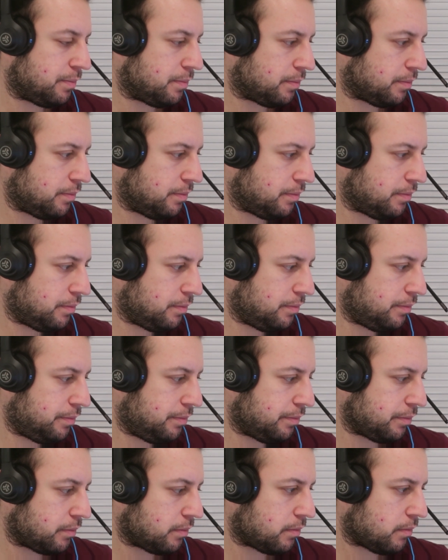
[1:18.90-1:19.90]

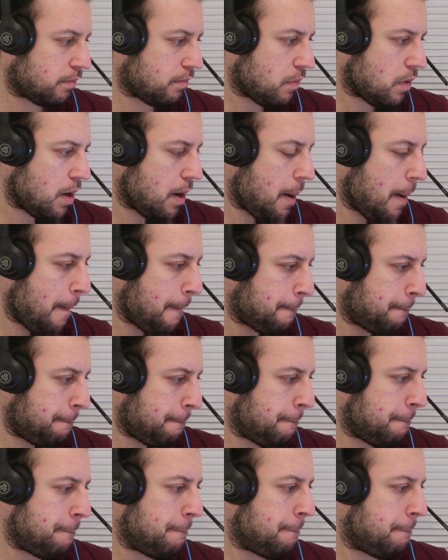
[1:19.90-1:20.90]

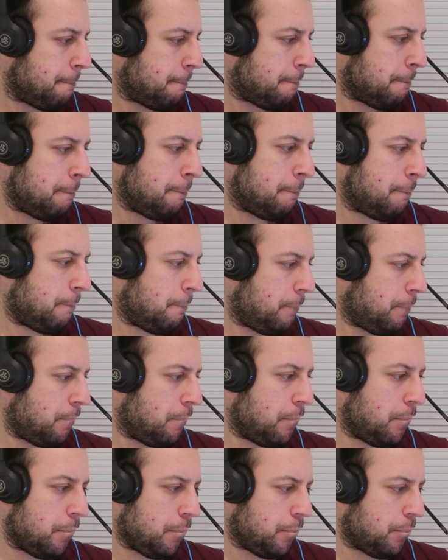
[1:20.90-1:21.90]

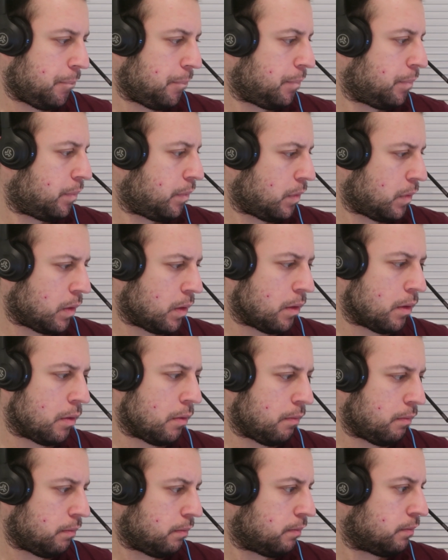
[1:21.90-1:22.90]

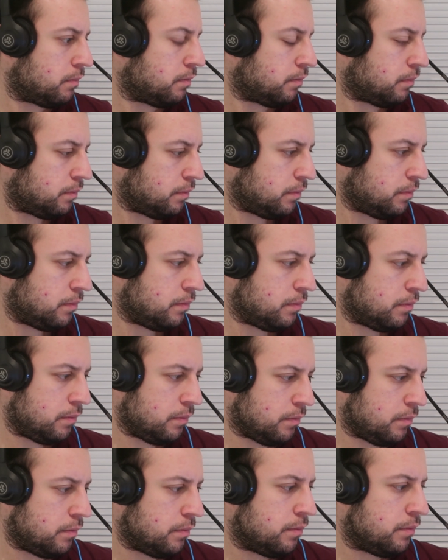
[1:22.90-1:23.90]

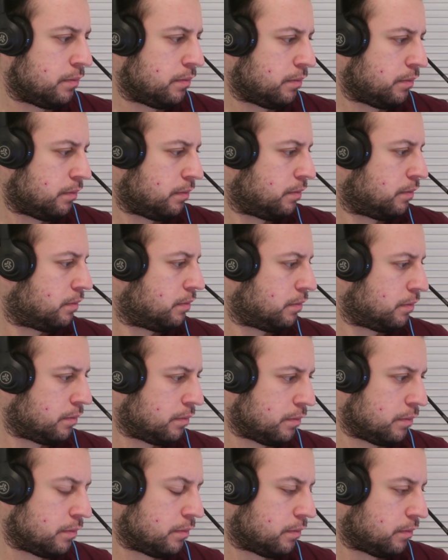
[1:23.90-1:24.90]

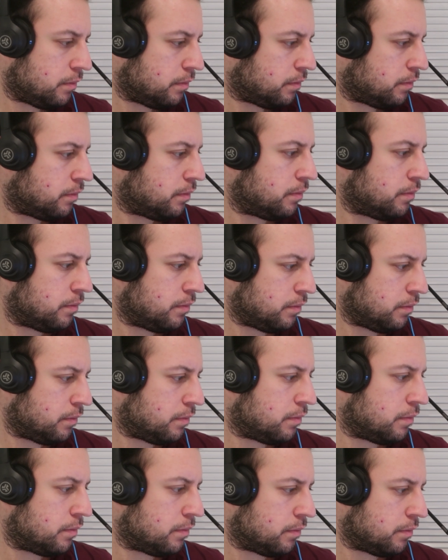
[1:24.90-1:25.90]

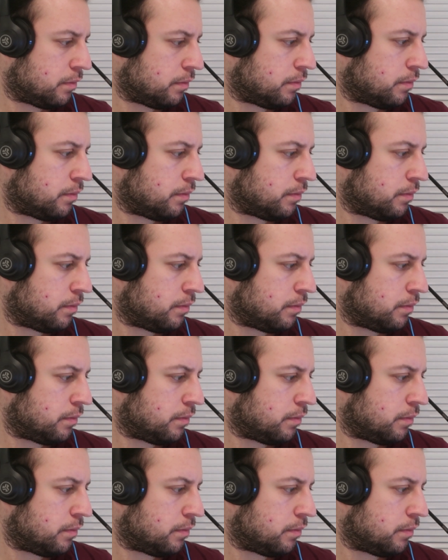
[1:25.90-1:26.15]
(silence)